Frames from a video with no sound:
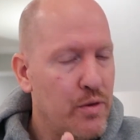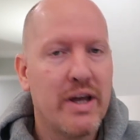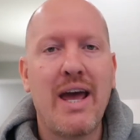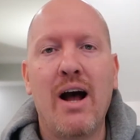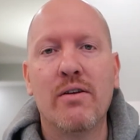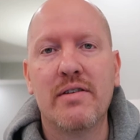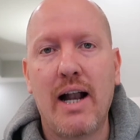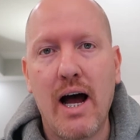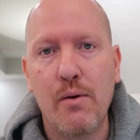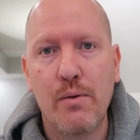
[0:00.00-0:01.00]
the accounts
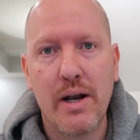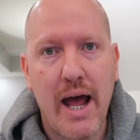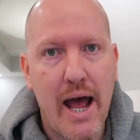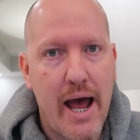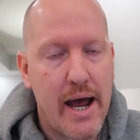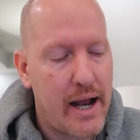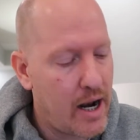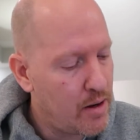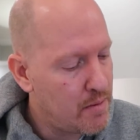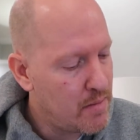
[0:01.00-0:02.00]
that I would
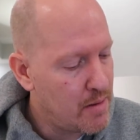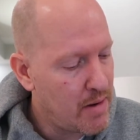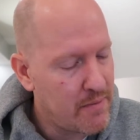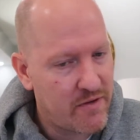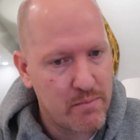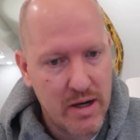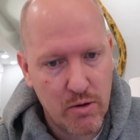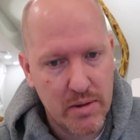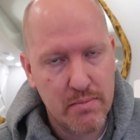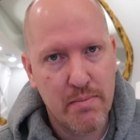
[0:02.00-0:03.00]
add, for me, it
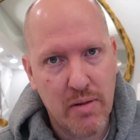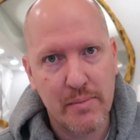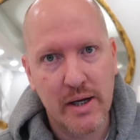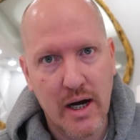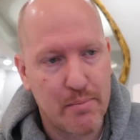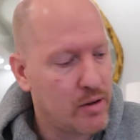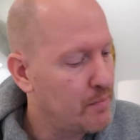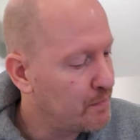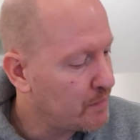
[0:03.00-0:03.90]
would be probably a couple.